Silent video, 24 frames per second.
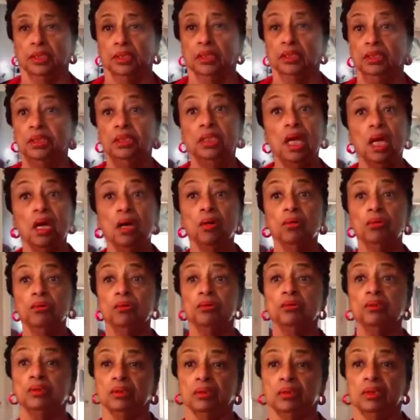So
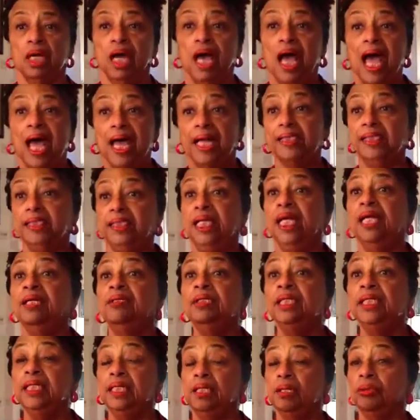I
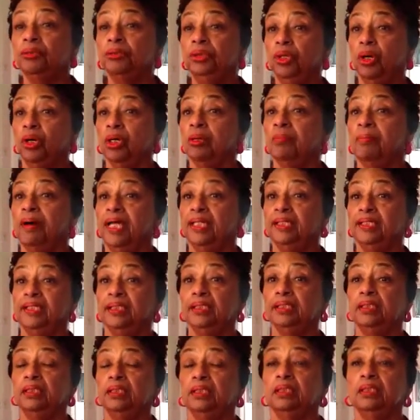generally don't talk about
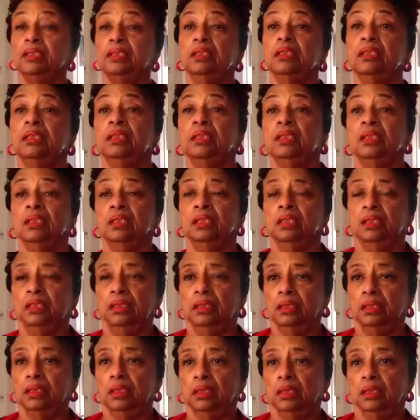this.
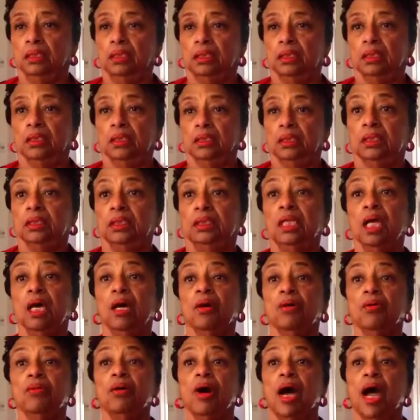
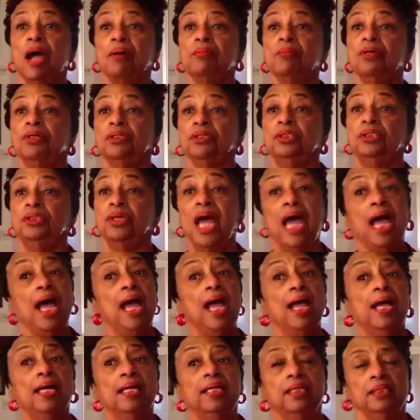So I'm going to
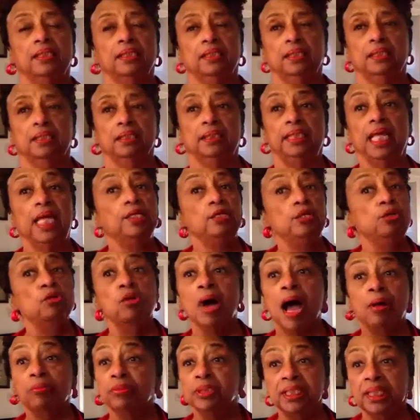try. They knew
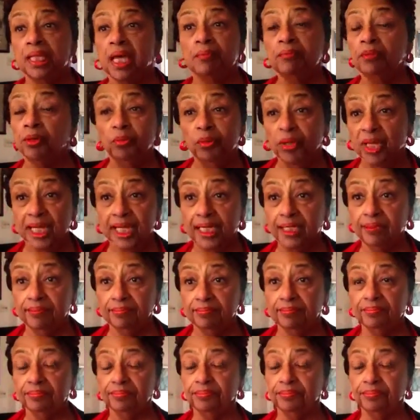I was coming with it.